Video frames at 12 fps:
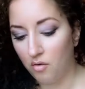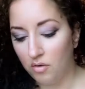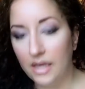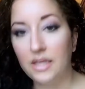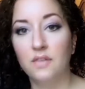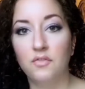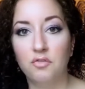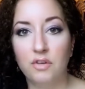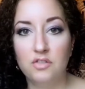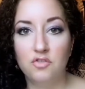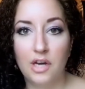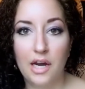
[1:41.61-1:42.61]
like if you
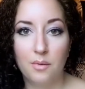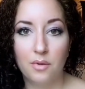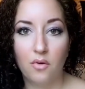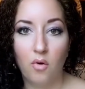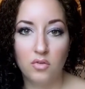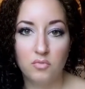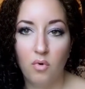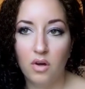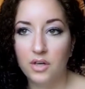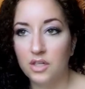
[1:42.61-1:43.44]
rinse your hair with cold water,